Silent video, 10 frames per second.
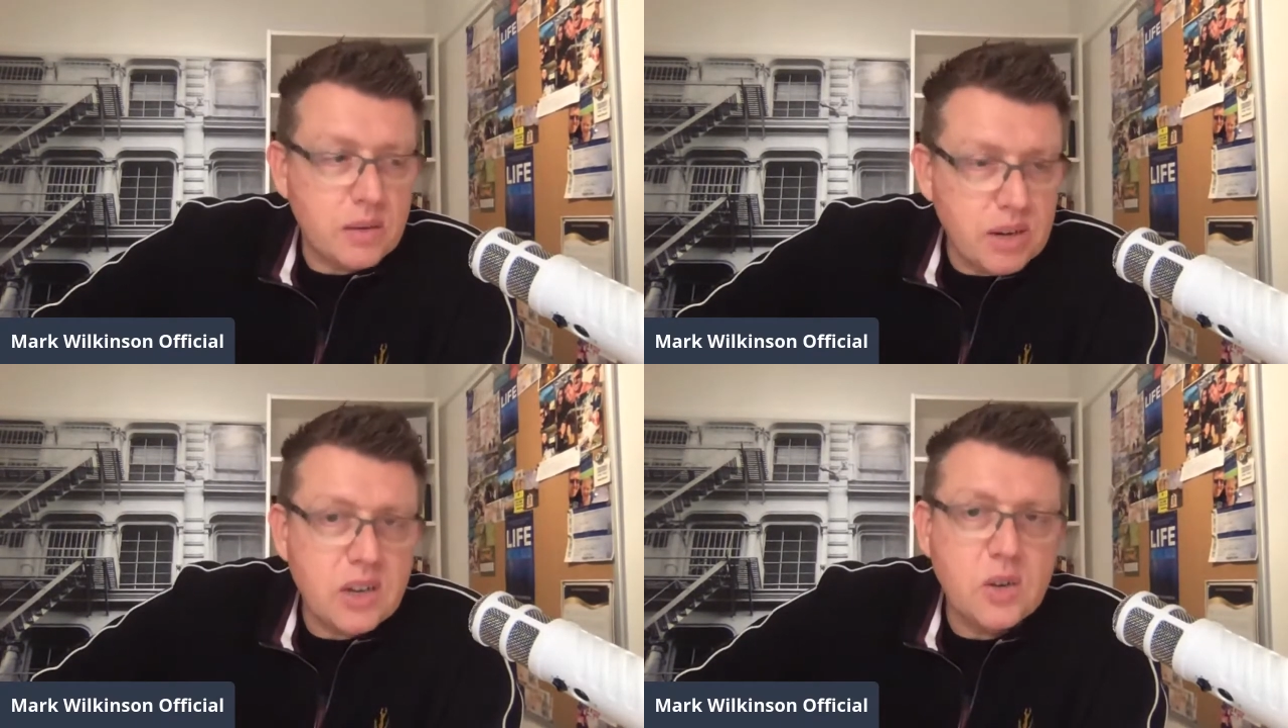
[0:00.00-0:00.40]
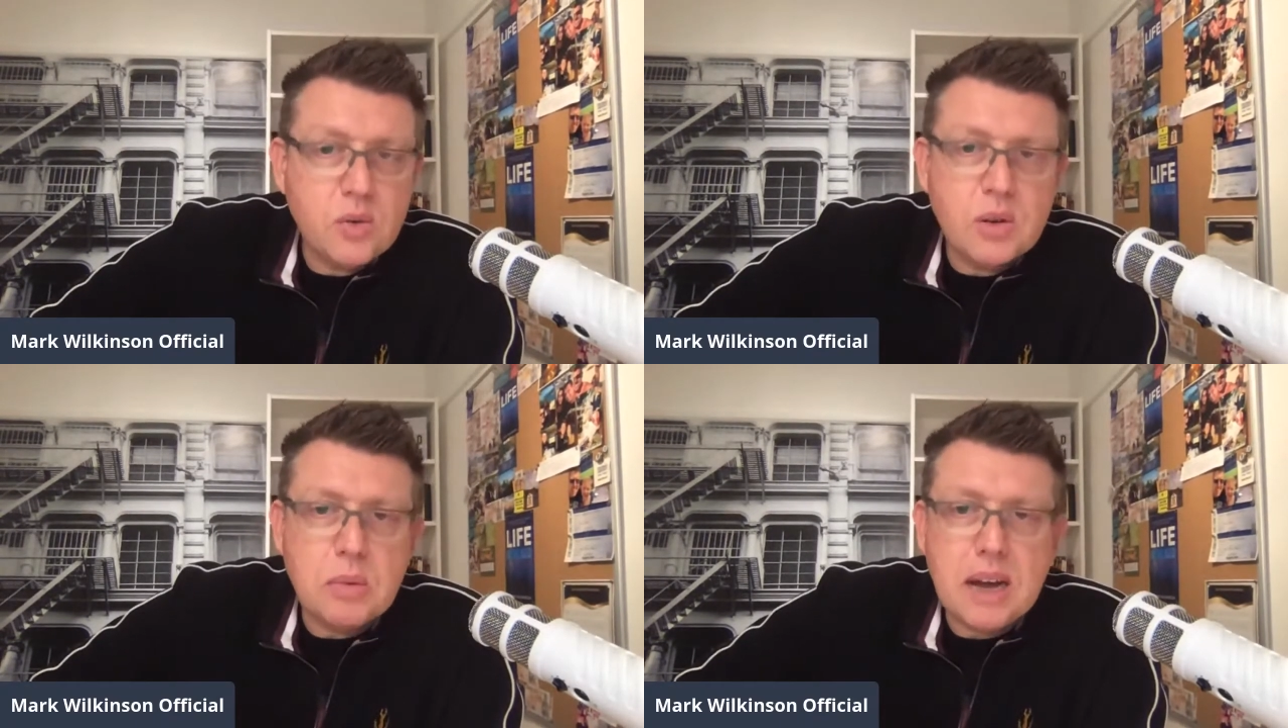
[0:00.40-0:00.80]
that I'm going to
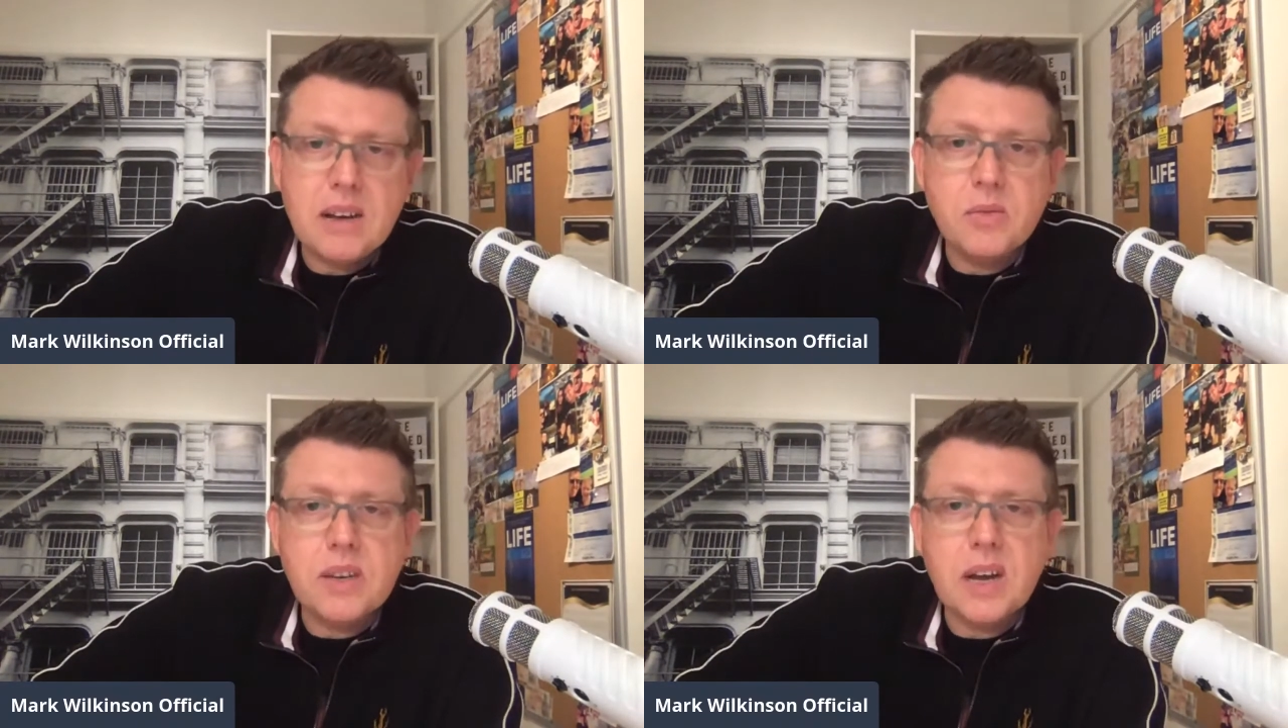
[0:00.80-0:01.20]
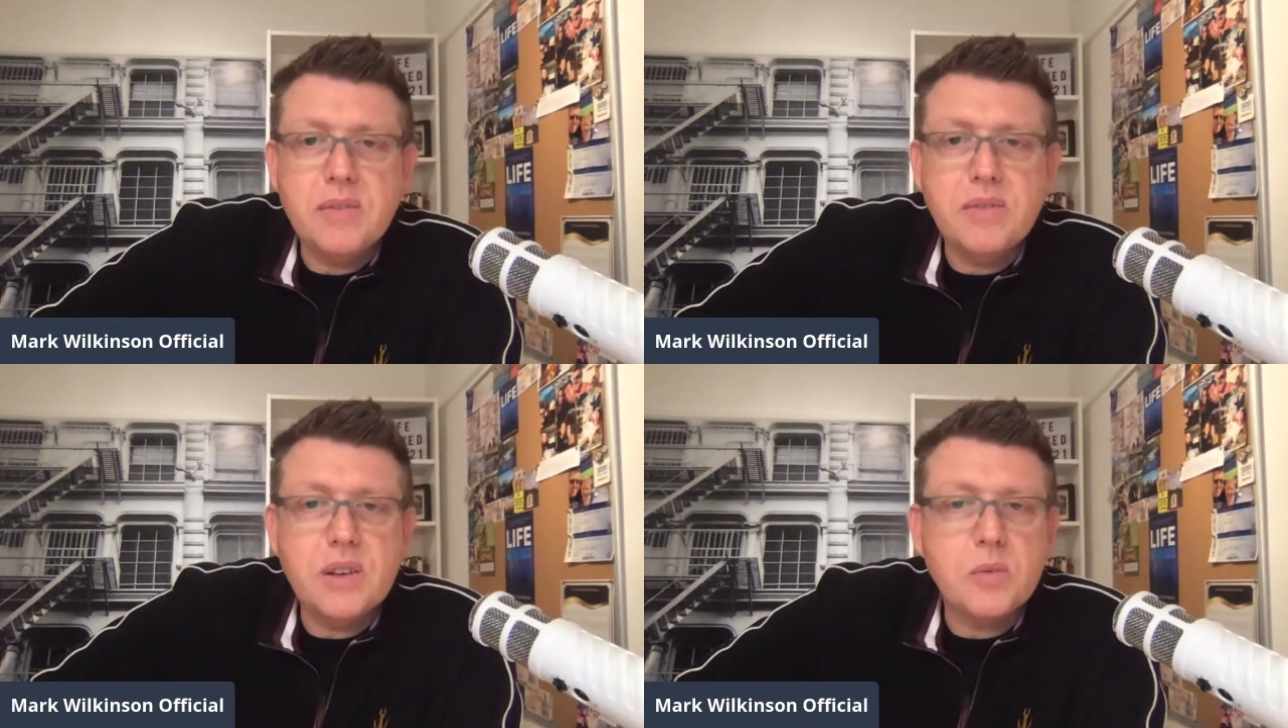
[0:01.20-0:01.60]
talk about as we
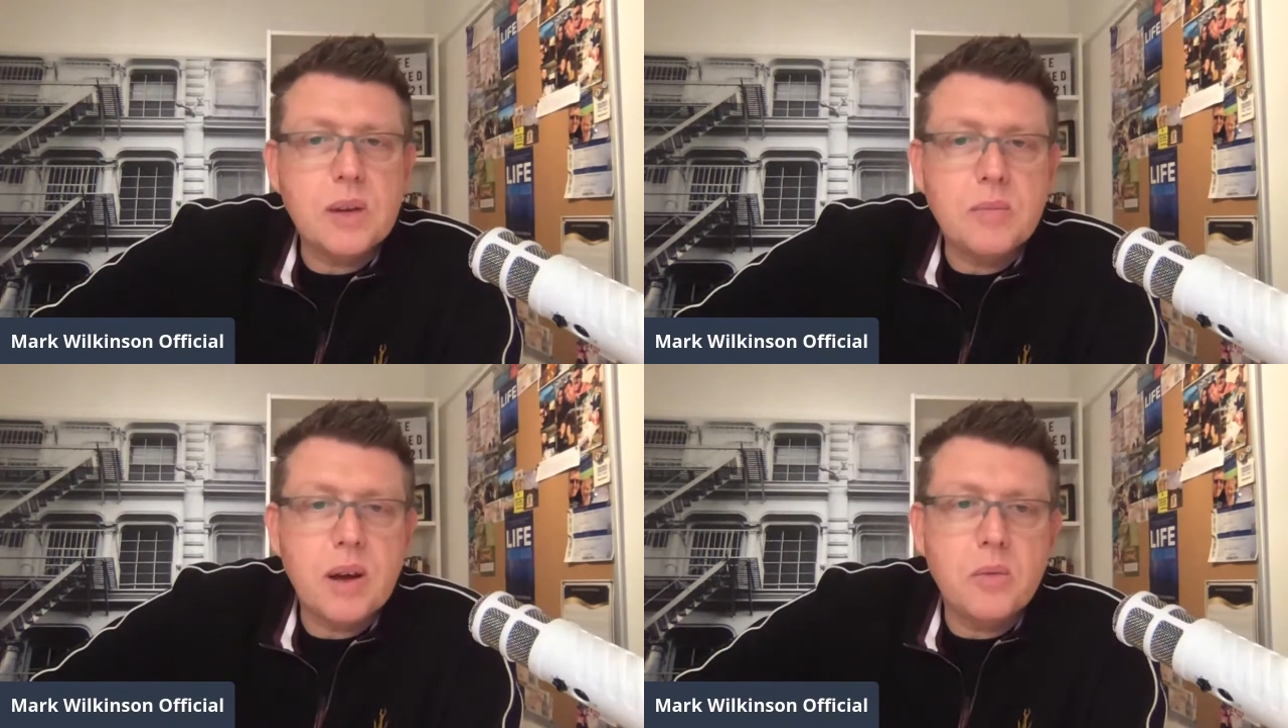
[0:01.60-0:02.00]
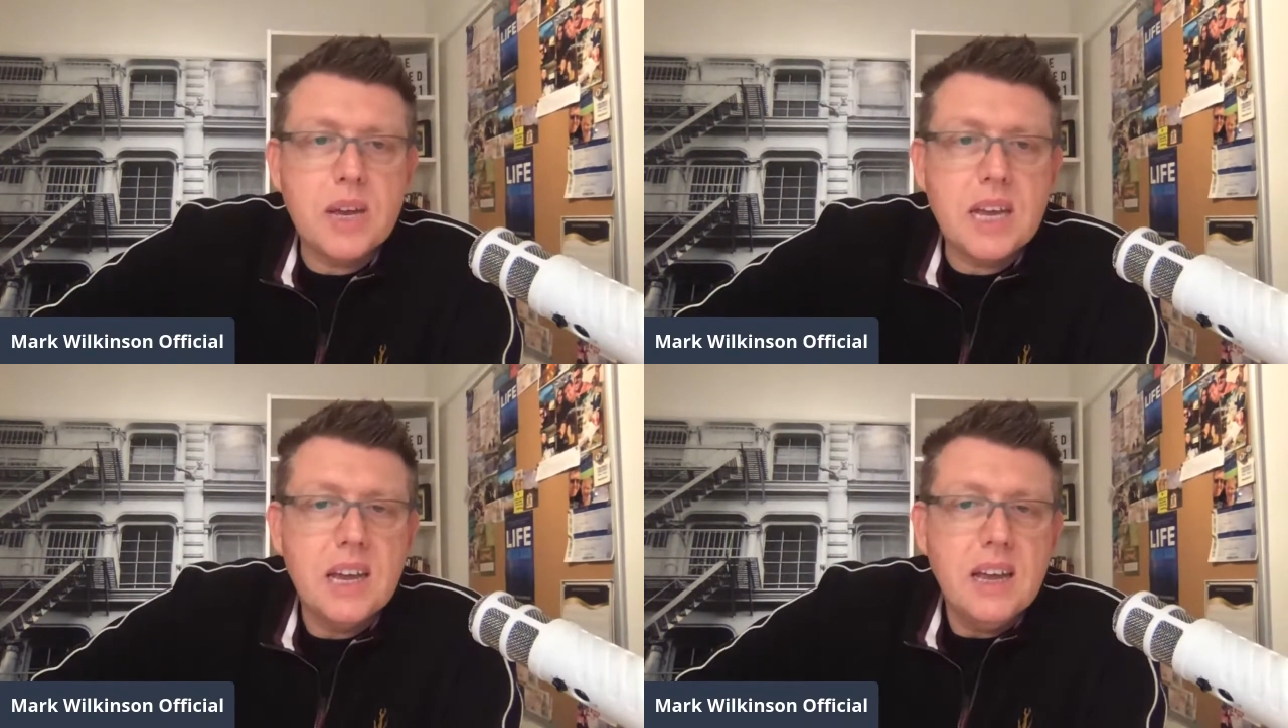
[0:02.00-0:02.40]
go through this week by
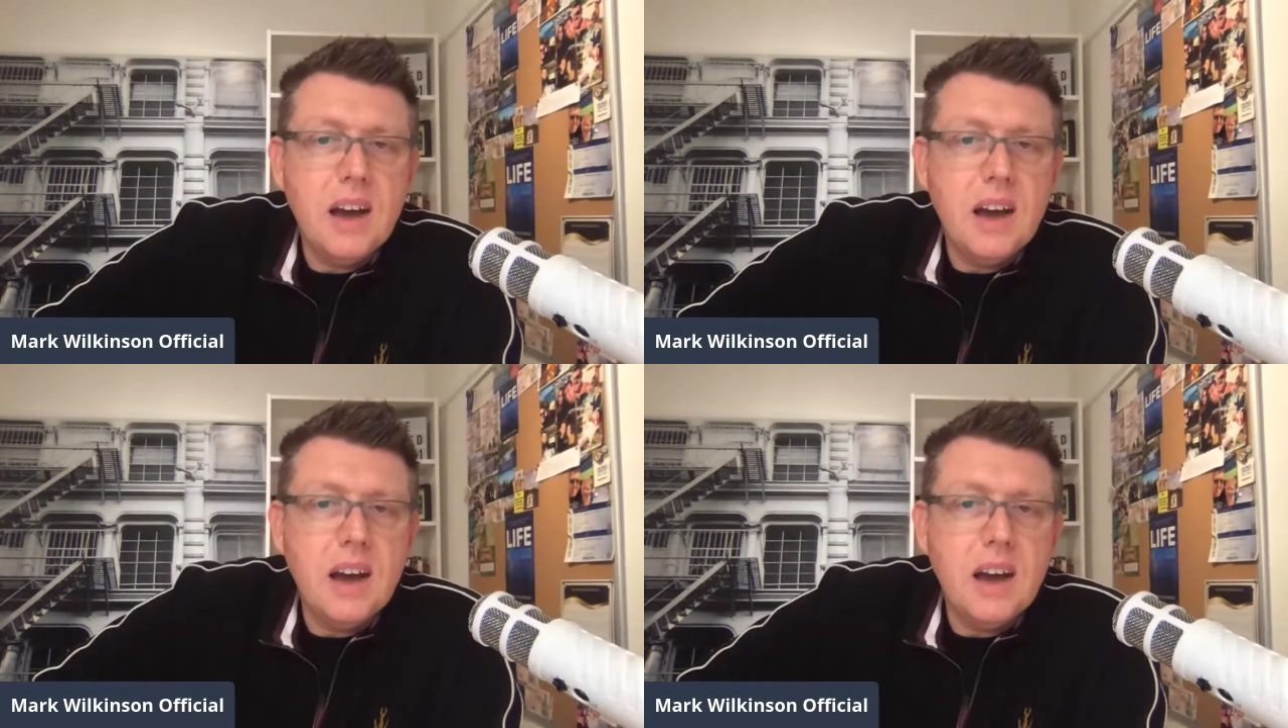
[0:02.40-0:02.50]
week,